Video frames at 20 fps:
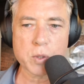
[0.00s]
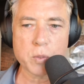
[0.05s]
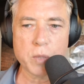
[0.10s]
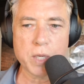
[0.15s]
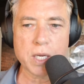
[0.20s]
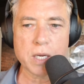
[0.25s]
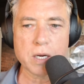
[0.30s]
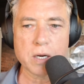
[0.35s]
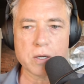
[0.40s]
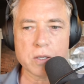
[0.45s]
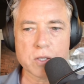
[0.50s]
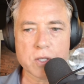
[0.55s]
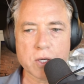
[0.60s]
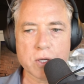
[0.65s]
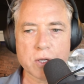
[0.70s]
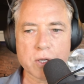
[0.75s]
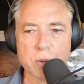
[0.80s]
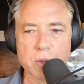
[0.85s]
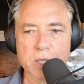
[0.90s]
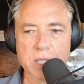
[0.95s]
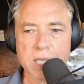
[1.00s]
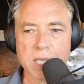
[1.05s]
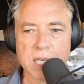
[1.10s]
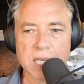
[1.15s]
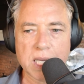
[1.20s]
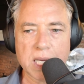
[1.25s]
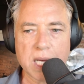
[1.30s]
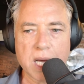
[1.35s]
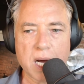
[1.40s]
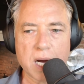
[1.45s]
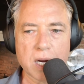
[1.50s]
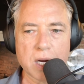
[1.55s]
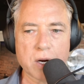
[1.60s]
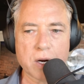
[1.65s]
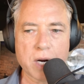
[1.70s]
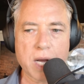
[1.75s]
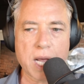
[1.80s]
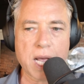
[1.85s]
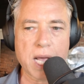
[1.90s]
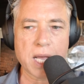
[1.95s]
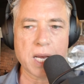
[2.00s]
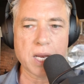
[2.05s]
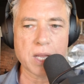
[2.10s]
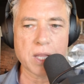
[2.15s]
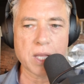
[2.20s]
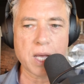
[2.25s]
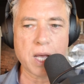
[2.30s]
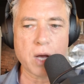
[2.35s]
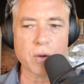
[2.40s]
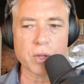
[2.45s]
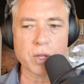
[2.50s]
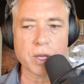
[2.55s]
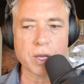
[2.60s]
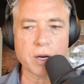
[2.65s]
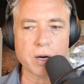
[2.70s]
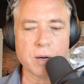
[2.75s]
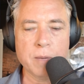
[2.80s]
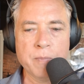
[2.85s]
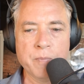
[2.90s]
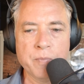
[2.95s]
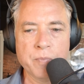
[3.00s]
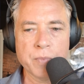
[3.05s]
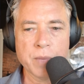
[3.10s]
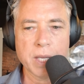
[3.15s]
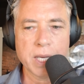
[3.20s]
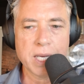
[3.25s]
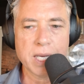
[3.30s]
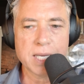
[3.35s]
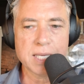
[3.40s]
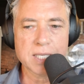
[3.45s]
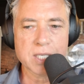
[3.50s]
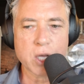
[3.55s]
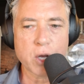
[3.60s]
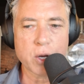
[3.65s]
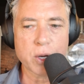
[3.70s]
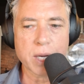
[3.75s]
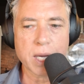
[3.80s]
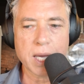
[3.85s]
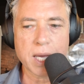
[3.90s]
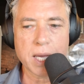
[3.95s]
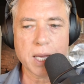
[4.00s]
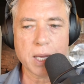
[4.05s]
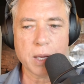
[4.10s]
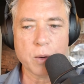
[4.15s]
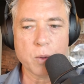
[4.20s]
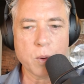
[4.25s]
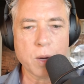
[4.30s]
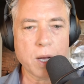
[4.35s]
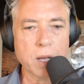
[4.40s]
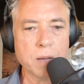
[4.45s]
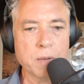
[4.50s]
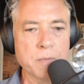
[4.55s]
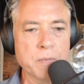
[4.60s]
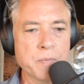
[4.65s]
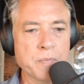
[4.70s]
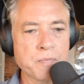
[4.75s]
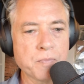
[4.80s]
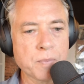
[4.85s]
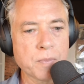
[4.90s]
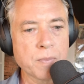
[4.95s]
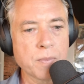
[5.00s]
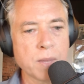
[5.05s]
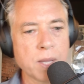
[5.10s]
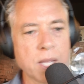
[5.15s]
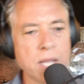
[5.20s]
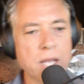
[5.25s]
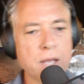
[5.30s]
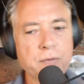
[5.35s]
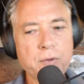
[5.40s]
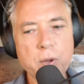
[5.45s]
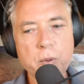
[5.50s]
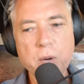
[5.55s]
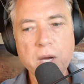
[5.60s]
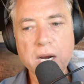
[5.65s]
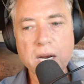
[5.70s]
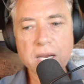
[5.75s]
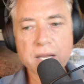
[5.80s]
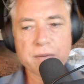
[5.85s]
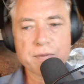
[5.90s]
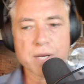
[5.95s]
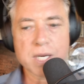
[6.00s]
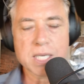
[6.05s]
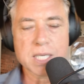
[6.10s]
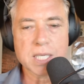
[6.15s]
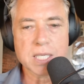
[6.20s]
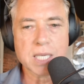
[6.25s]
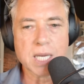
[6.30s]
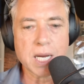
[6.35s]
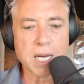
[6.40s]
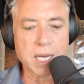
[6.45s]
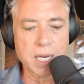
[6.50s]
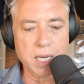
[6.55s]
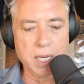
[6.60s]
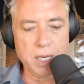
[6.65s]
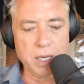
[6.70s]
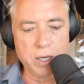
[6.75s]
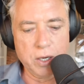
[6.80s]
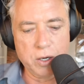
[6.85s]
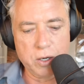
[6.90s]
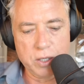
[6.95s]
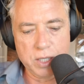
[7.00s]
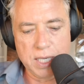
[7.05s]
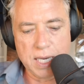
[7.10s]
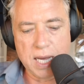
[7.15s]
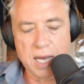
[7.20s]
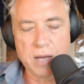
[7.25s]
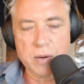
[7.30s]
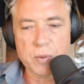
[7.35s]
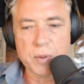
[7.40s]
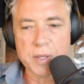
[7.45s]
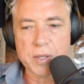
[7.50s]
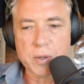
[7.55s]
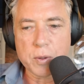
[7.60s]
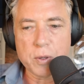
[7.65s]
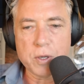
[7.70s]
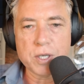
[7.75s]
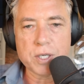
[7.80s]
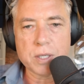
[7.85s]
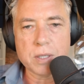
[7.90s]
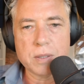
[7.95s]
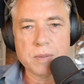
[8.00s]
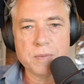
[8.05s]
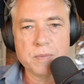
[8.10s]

weaker, so coercing the younger and the healthier is okay. Well, if you want to live in a society, you're down with coercion,